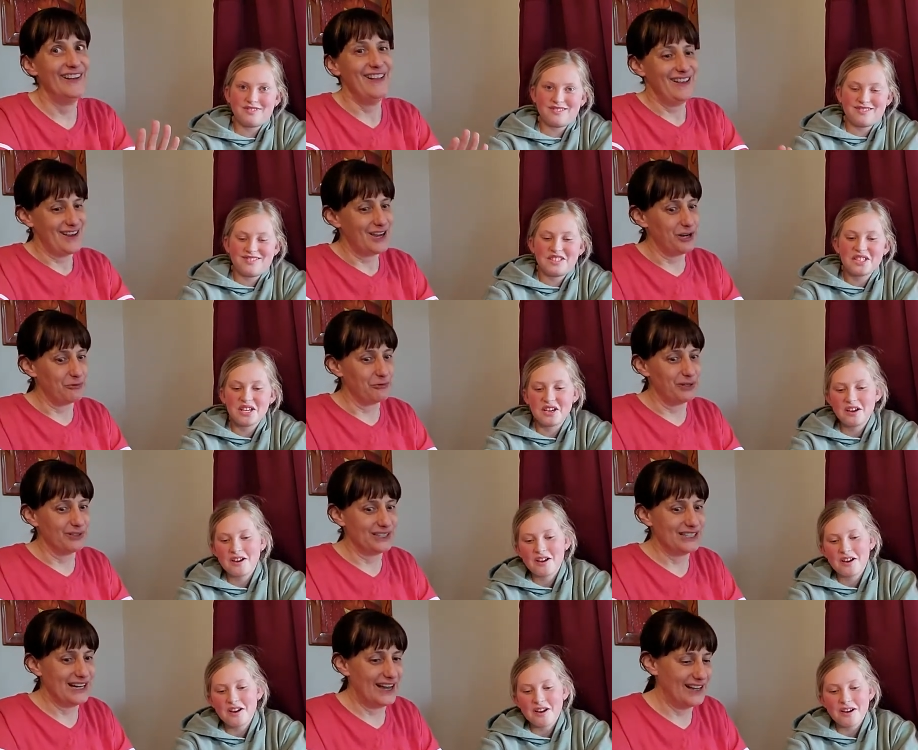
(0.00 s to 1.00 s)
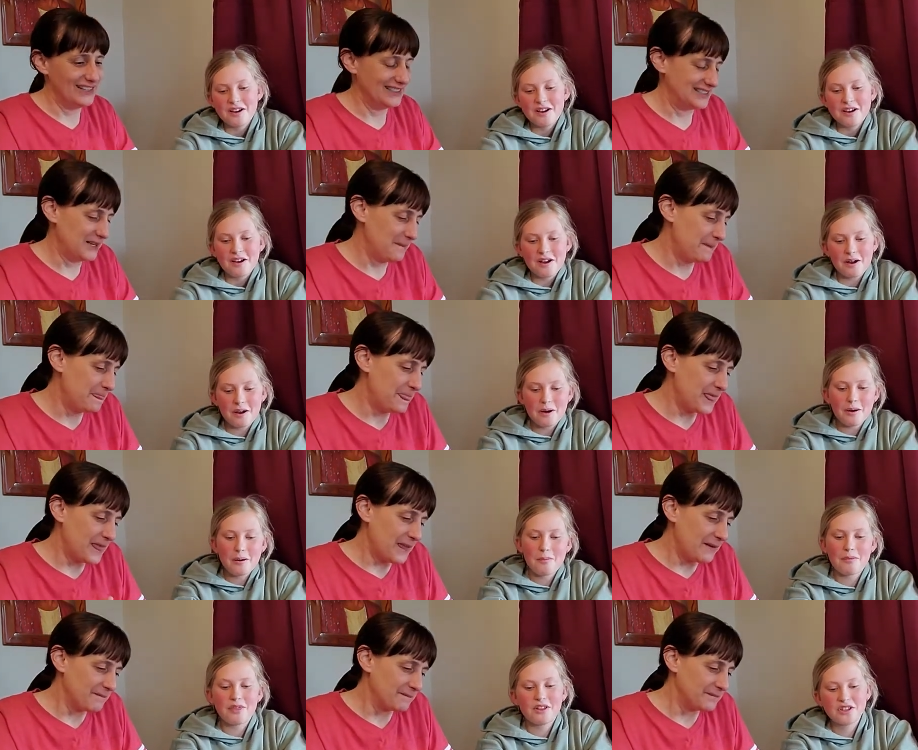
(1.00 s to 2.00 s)
Speaker 1: it really
Speaker 2: does.
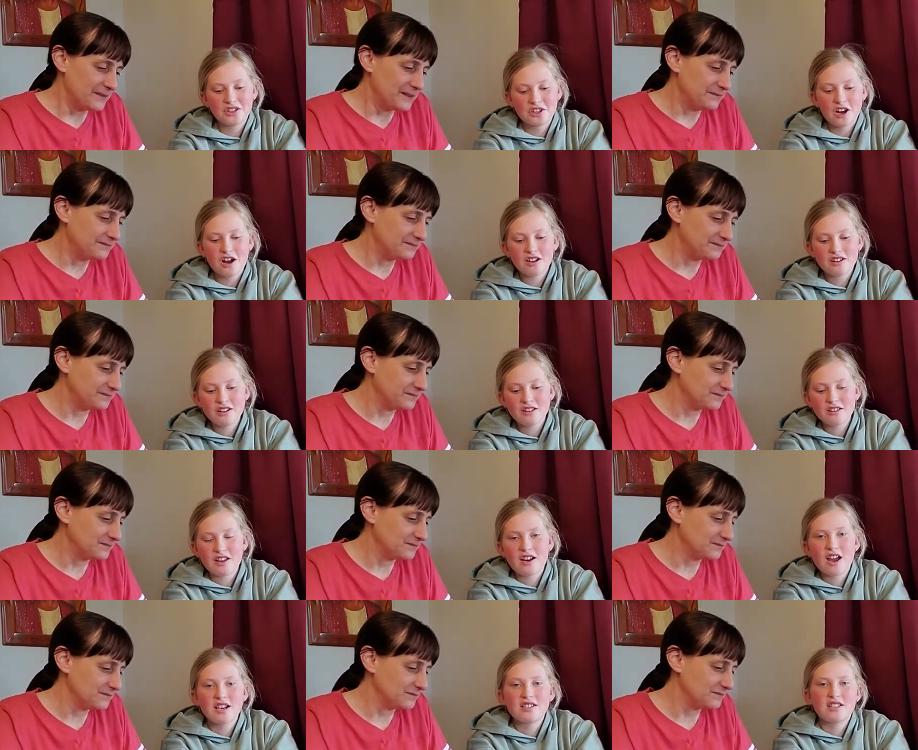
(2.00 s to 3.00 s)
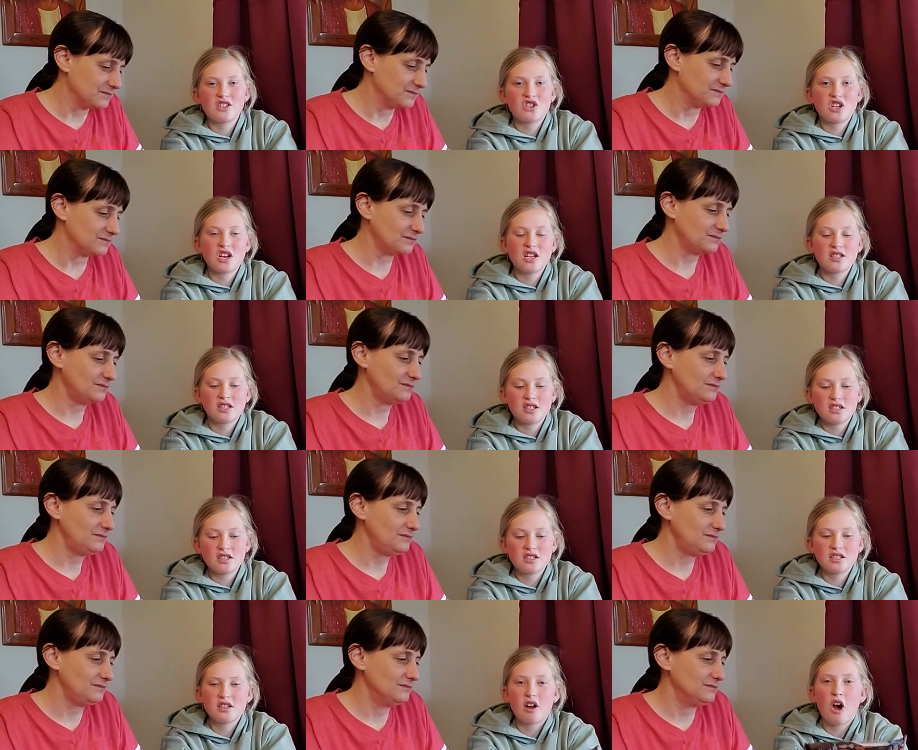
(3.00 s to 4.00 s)
Um, the chocolate that I suggest
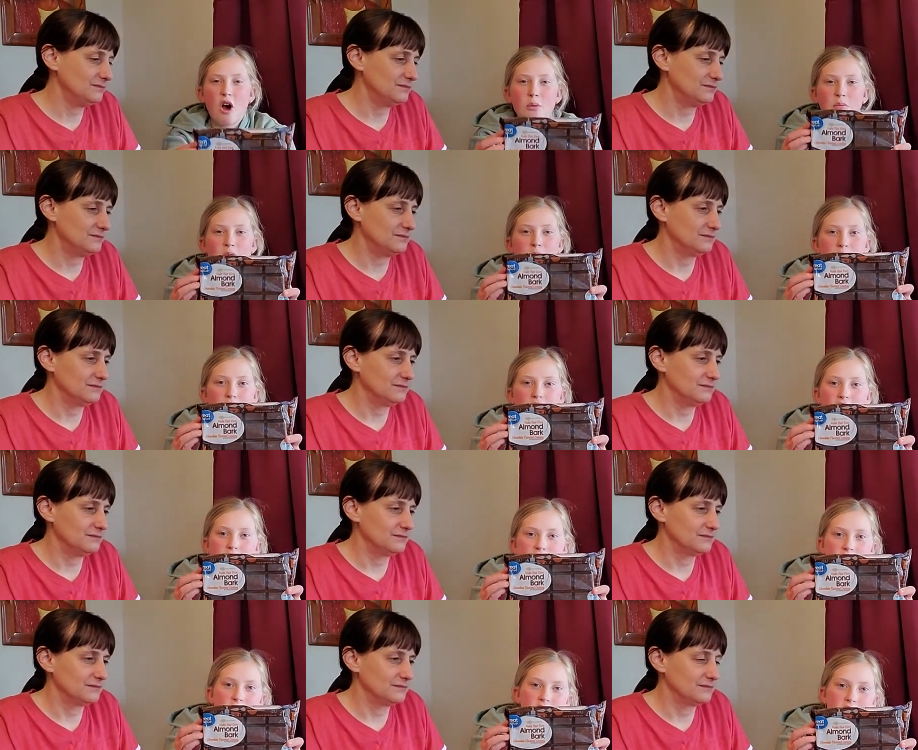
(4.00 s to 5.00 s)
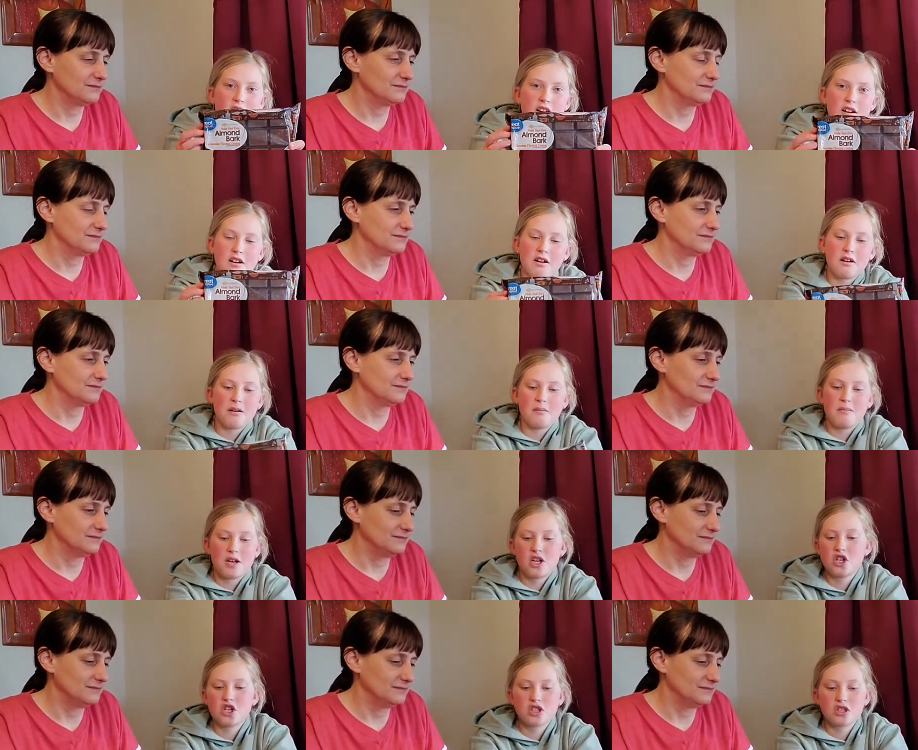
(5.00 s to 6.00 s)
is almond bark um,
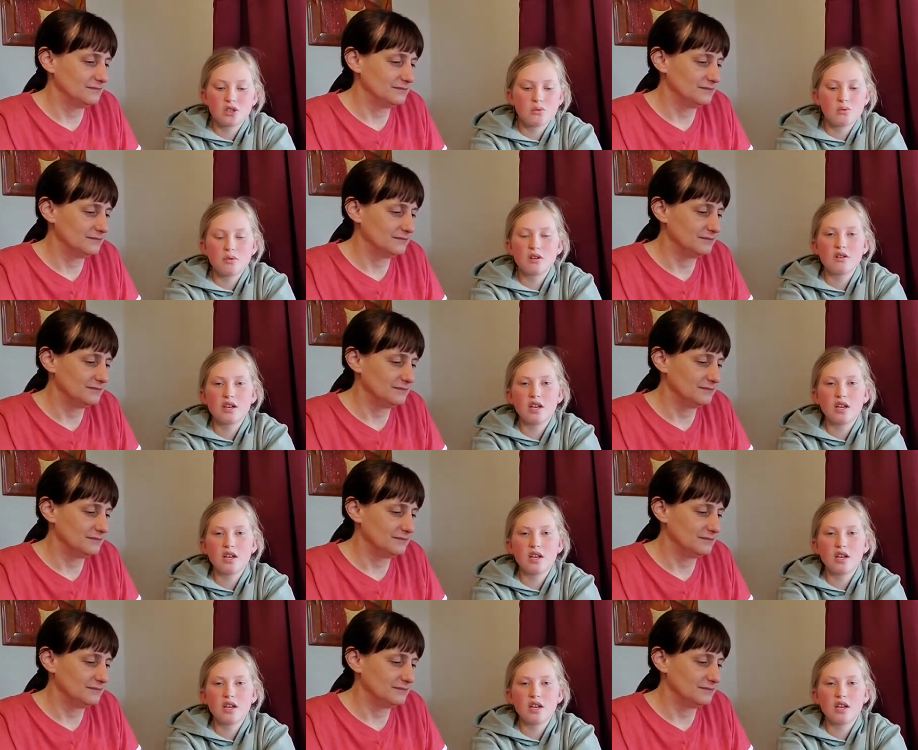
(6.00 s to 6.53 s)
it's just a really